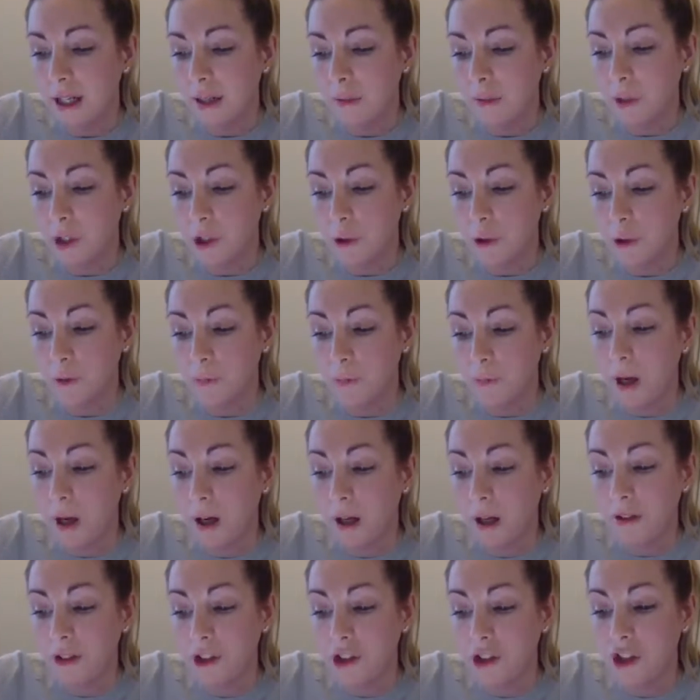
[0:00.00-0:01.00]
which was
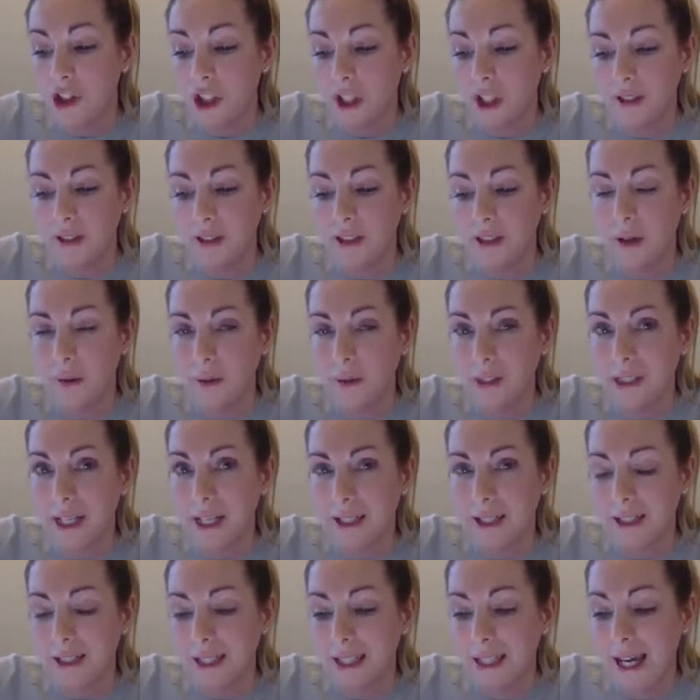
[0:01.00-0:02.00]
parked just
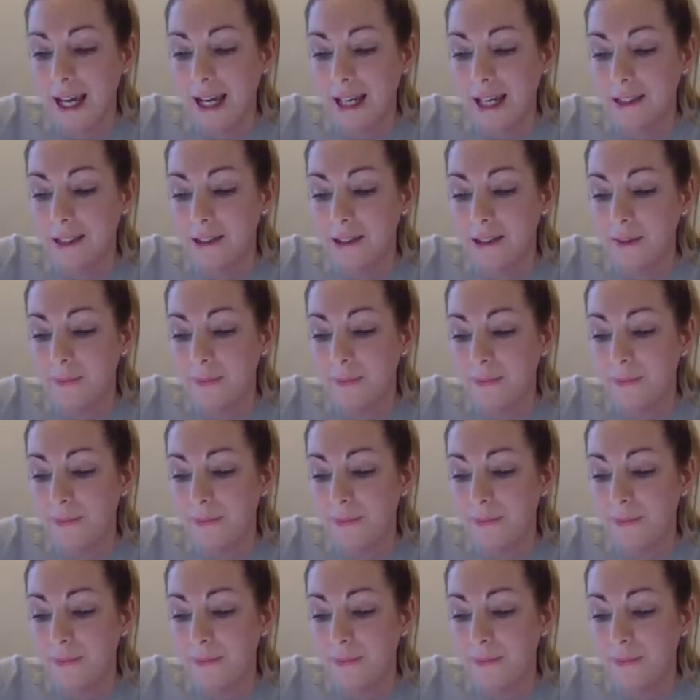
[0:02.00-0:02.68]
outside the gate.